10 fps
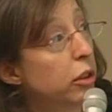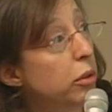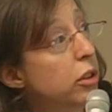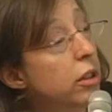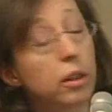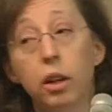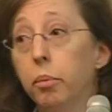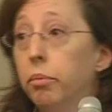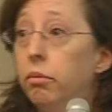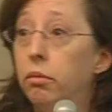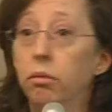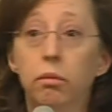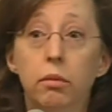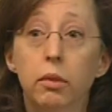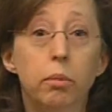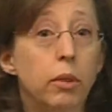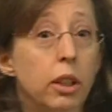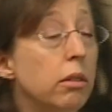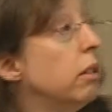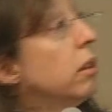use.
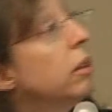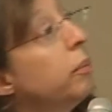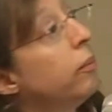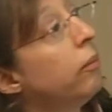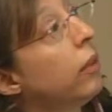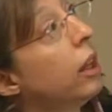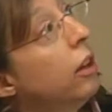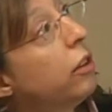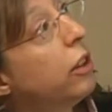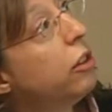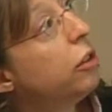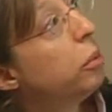Next. So this